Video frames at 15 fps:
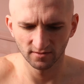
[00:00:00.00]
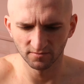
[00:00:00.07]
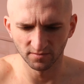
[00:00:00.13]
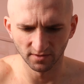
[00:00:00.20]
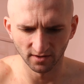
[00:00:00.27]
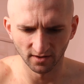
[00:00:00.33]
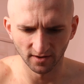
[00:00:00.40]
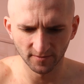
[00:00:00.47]

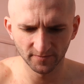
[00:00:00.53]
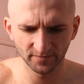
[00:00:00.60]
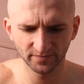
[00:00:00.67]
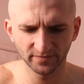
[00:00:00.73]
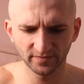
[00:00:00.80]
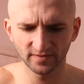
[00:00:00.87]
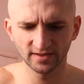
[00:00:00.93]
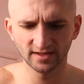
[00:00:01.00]
but
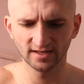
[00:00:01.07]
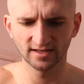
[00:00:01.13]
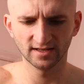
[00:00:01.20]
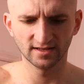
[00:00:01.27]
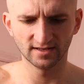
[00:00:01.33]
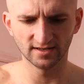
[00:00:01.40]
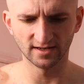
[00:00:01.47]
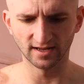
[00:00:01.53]

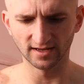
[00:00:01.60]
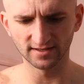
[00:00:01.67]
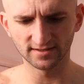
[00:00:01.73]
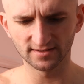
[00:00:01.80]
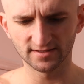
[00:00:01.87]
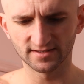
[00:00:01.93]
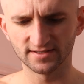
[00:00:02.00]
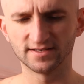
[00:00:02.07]
let's
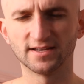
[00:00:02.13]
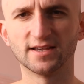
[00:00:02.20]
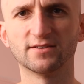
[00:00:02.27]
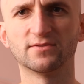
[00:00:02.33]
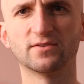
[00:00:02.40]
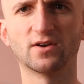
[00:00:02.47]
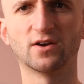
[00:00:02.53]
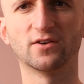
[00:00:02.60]
see if
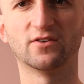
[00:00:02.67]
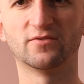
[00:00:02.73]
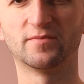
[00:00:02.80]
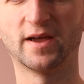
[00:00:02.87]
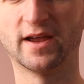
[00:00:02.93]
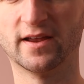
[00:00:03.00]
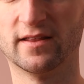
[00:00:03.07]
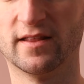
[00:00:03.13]
we've got enough
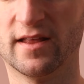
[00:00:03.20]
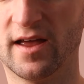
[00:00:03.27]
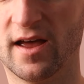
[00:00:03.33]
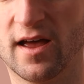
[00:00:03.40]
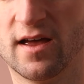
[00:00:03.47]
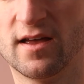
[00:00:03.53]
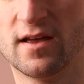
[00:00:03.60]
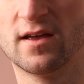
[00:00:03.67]
paint
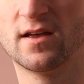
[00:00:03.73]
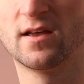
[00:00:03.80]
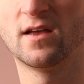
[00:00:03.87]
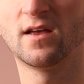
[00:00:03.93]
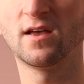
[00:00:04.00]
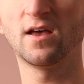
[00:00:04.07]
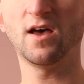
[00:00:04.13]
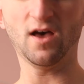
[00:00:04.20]
there.
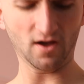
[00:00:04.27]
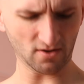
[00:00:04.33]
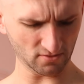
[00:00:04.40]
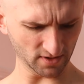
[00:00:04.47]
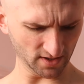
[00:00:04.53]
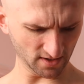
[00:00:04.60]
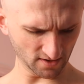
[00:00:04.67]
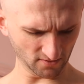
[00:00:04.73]
Oh,
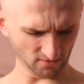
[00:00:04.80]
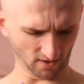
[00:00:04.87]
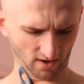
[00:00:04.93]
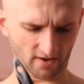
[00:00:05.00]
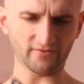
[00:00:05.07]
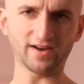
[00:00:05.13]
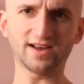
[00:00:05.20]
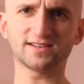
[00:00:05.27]
you know
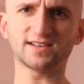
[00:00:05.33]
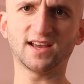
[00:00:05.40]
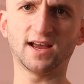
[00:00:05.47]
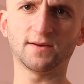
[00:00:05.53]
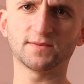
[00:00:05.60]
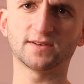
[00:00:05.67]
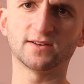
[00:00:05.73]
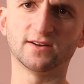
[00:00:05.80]
what? That's
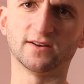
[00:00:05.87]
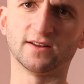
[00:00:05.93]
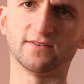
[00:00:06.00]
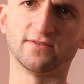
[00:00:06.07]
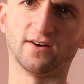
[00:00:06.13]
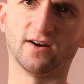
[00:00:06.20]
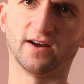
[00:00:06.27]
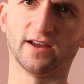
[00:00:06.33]
absolutely
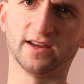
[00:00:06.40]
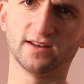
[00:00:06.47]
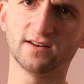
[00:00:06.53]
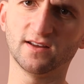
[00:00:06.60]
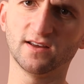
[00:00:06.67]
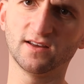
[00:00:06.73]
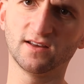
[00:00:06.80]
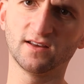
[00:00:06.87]
fine.
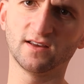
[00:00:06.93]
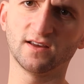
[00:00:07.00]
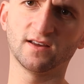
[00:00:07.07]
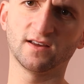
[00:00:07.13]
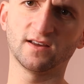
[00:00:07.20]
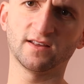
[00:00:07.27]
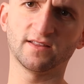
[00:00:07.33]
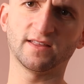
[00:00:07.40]

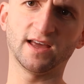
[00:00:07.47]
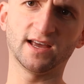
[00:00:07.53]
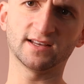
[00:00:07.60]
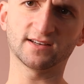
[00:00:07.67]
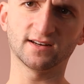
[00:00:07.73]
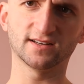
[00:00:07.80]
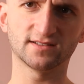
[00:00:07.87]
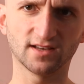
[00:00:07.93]
That's
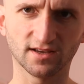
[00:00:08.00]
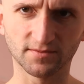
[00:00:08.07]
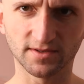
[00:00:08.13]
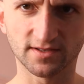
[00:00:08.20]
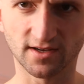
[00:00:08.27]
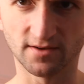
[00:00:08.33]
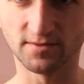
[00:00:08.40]
going to save me so